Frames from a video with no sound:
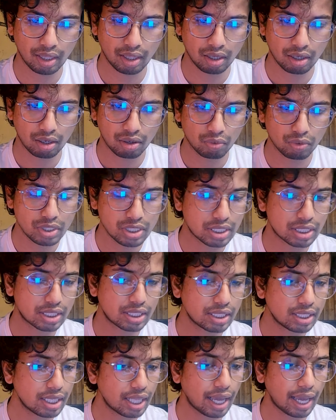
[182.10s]
we still
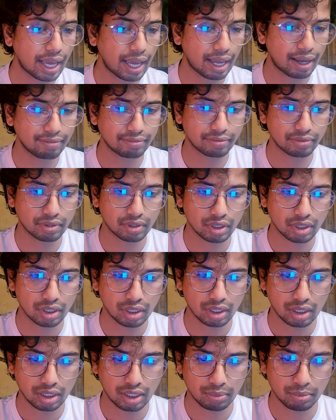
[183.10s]
have,
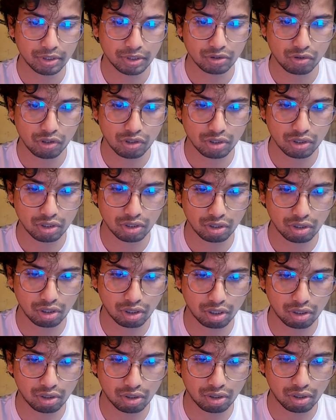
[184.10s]
let me
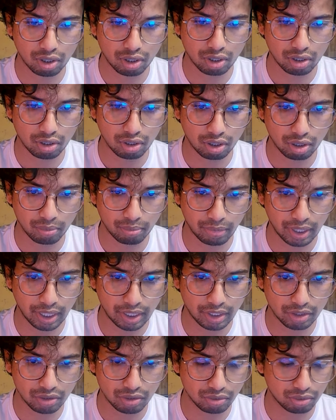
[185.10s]
console.log plan
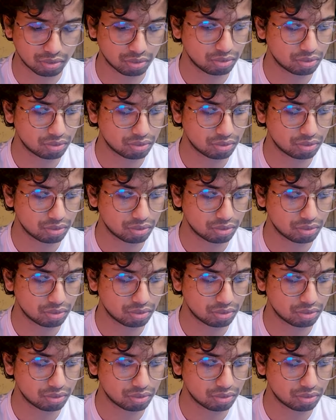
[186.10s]
2.